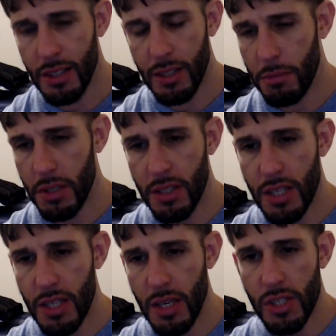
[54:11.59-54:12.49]
But the team
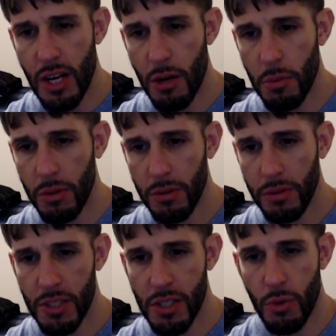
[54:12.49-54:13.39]
was terrible because he
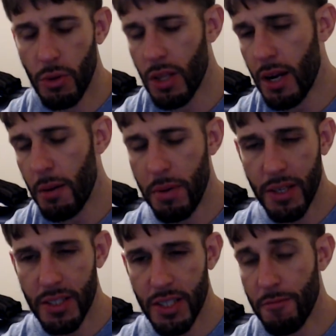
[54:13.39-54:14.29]
threw a lot of picks
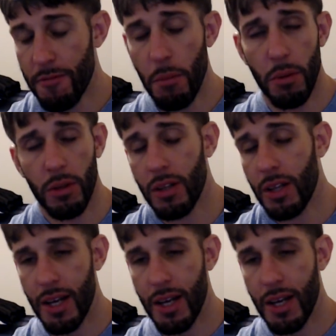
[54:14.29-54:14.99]
and he fumbled a lot.